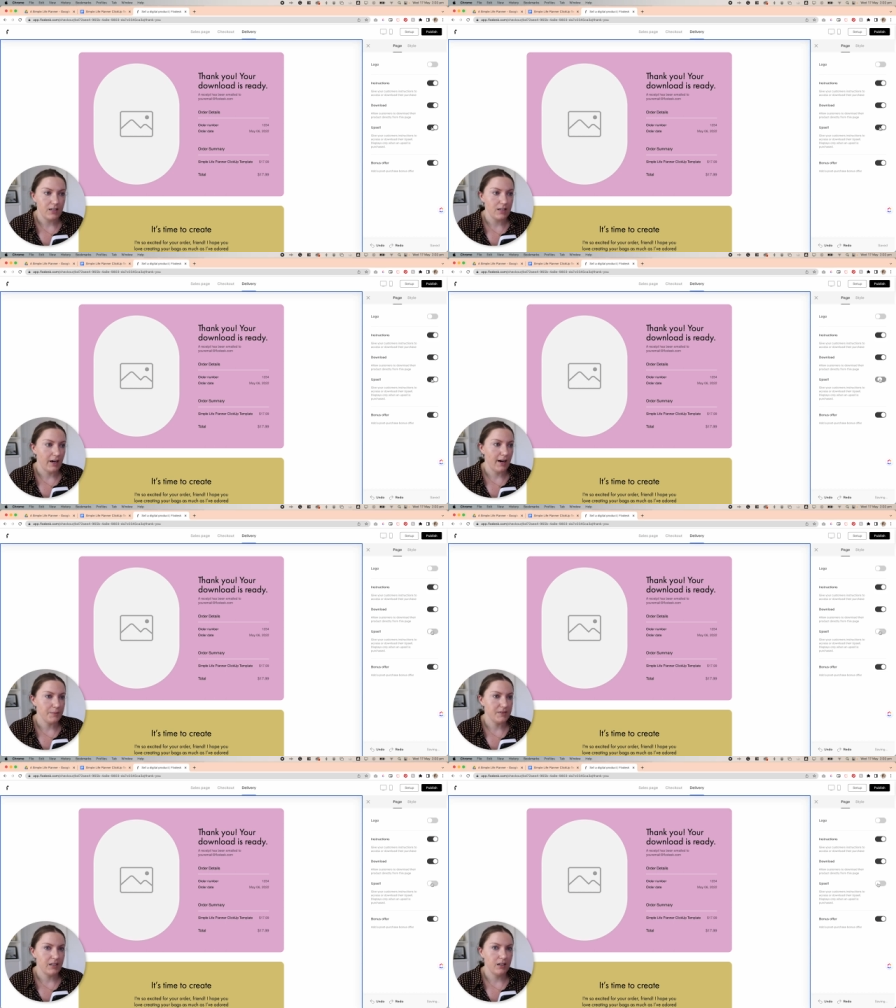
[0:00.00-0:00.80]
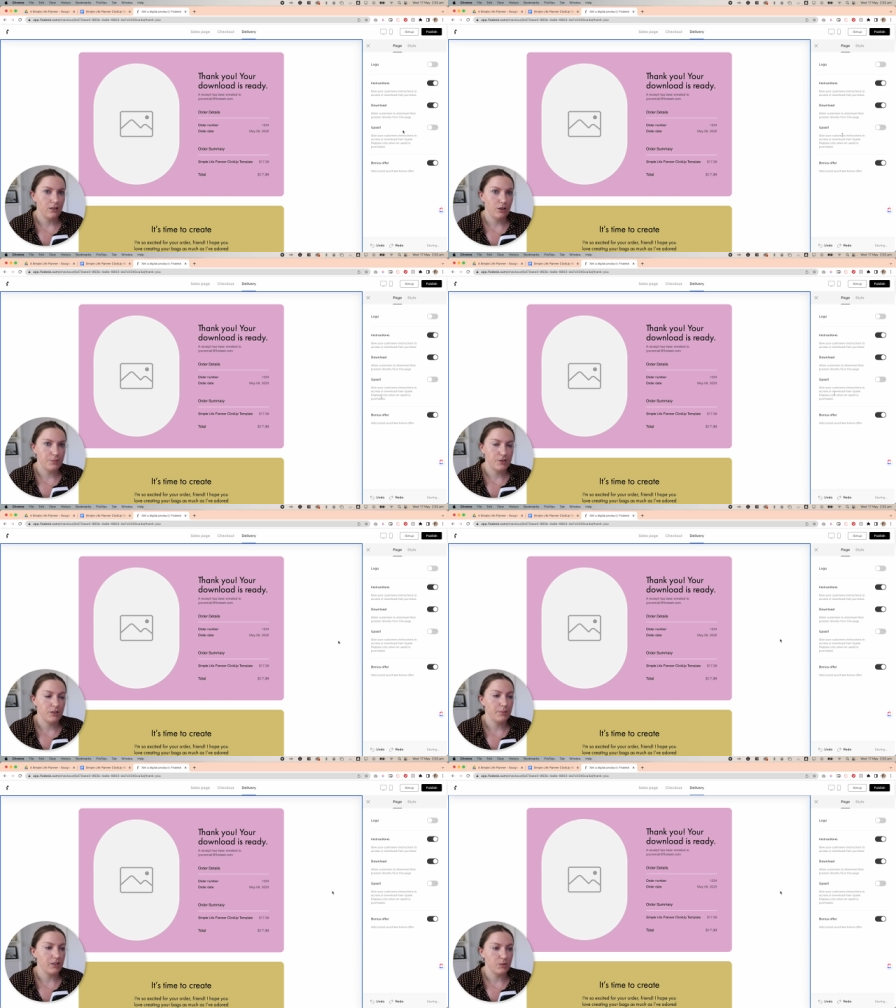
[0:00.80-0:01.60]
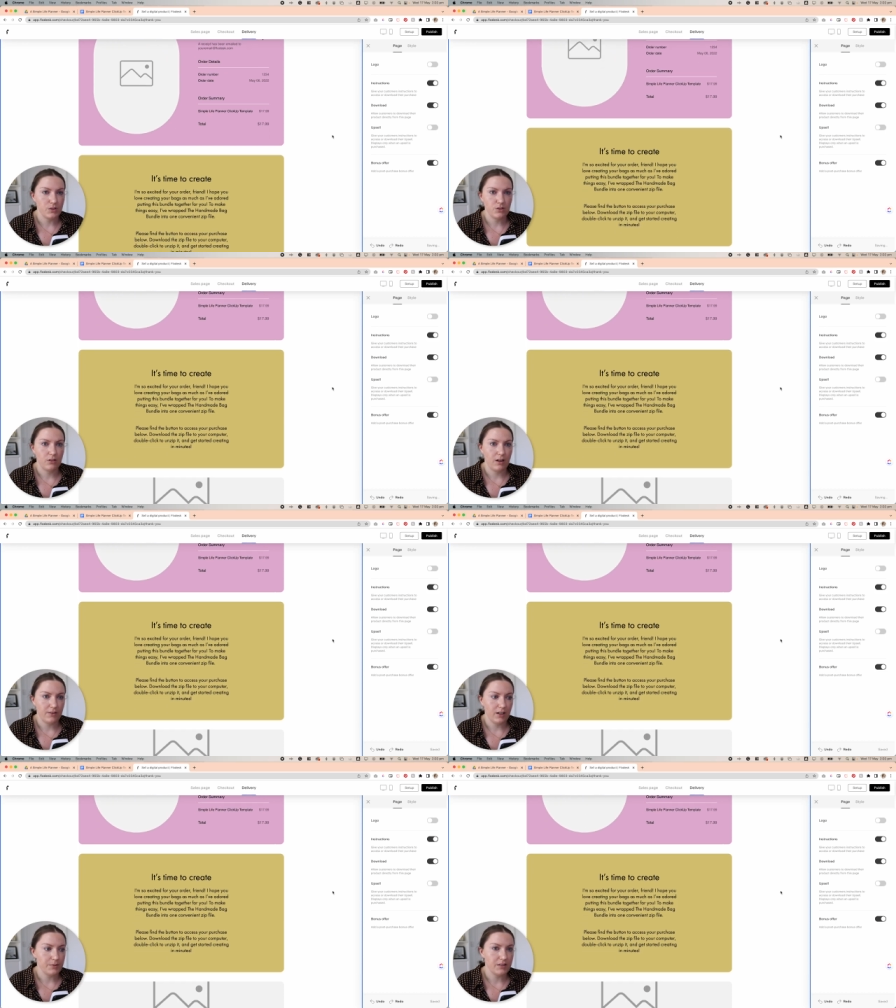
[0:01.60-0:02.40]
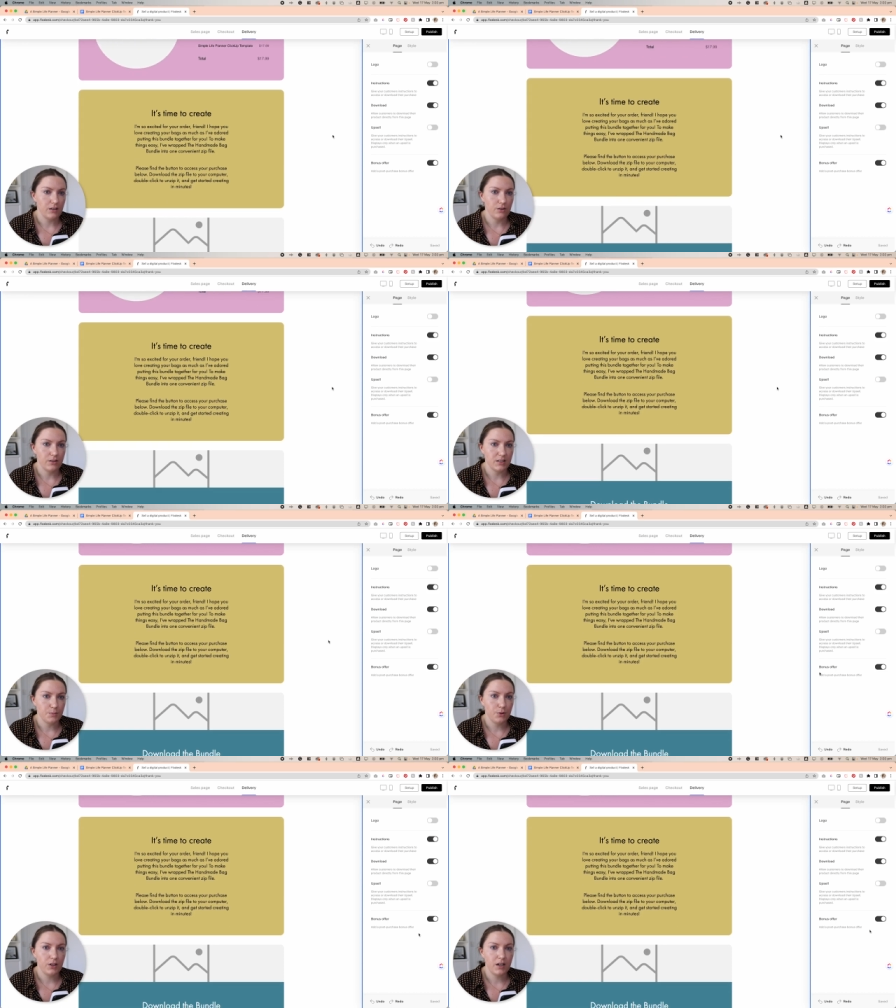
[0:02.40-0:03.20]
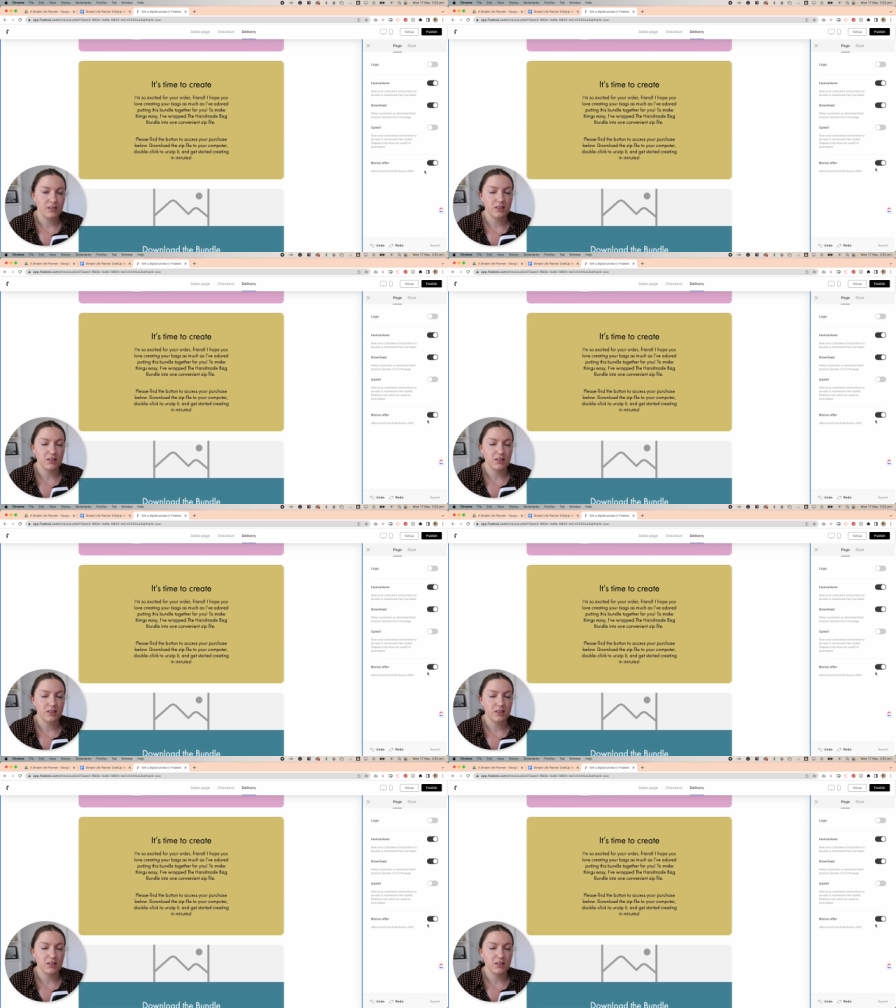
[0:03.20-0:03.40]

the upsell option because we do not have an upsell on this product.